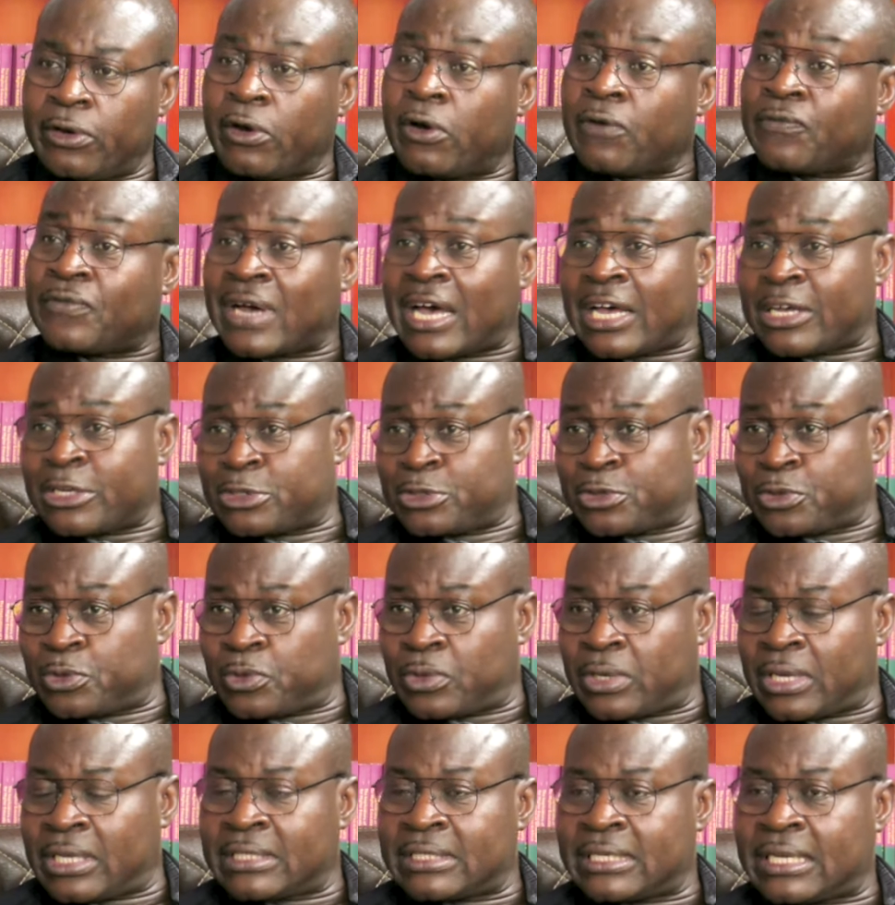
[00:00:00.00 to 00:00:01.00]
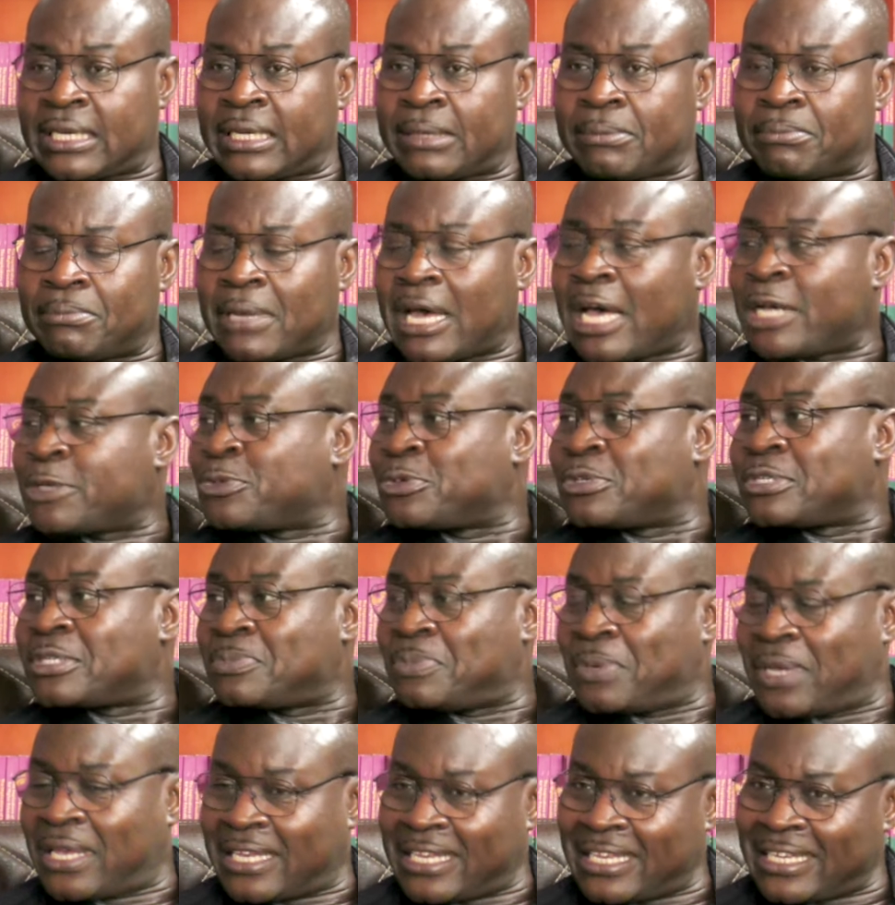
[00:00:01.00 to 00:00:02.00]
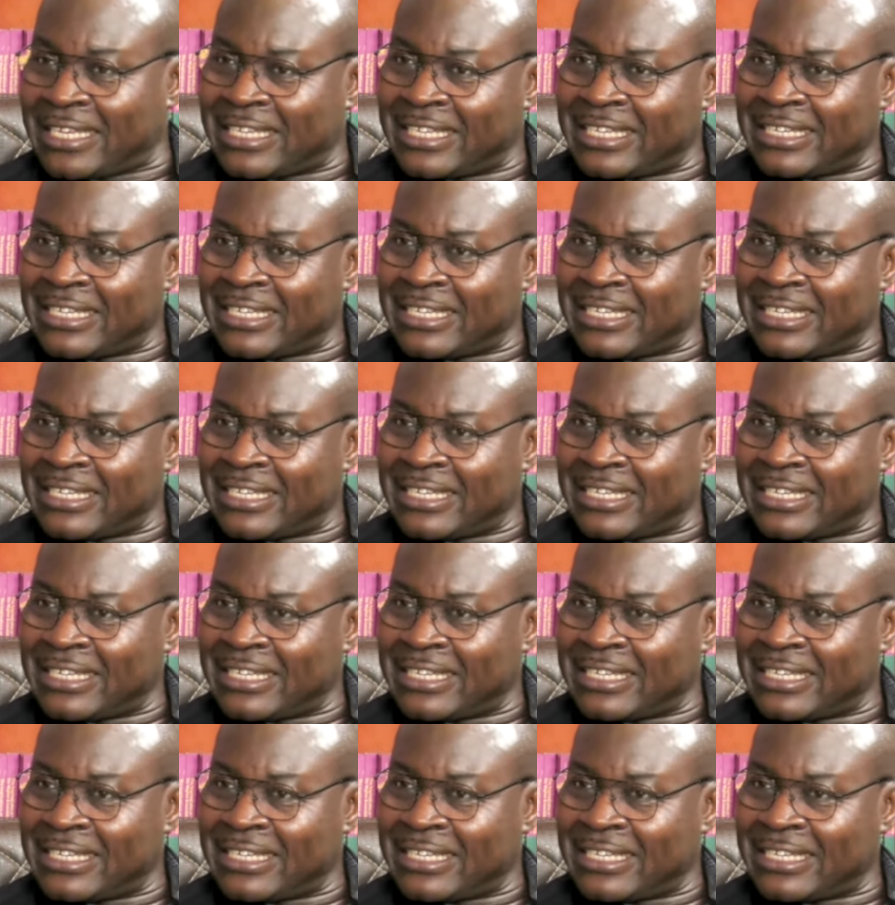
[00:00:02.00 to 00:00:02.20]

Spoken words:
of ASO. And as we speak,